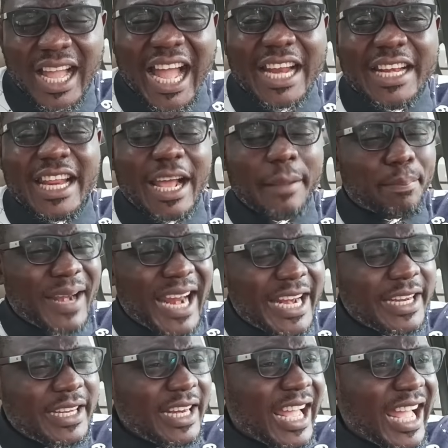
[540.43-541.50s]
And they are
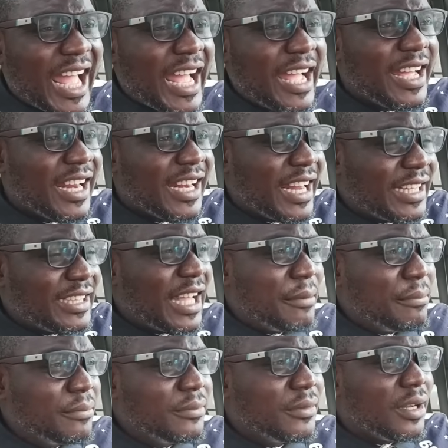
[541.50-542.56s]
planning, let
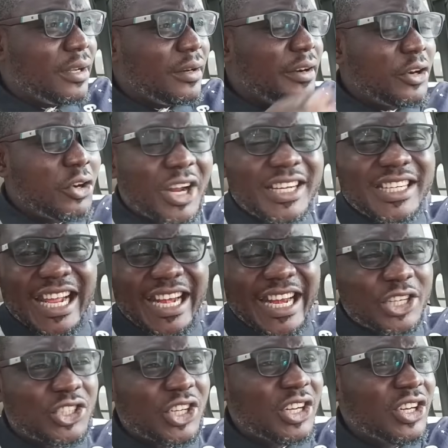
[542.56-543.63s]
them rerun the
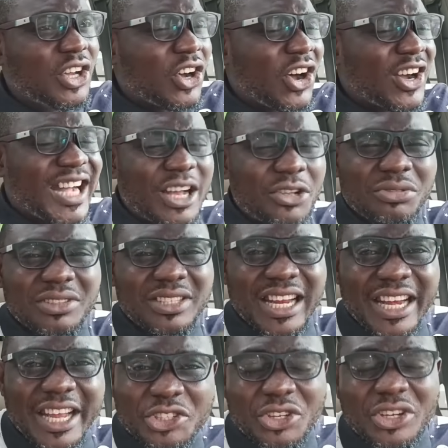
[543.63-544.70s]
election or cancel
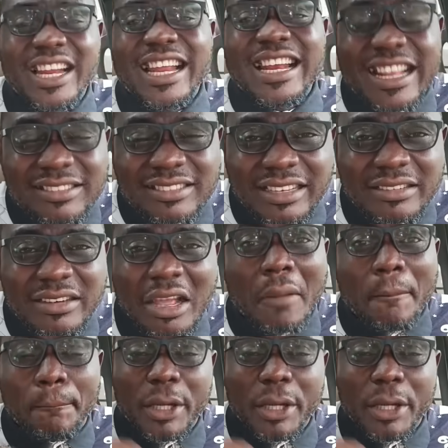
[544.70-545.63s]
the election. Listen,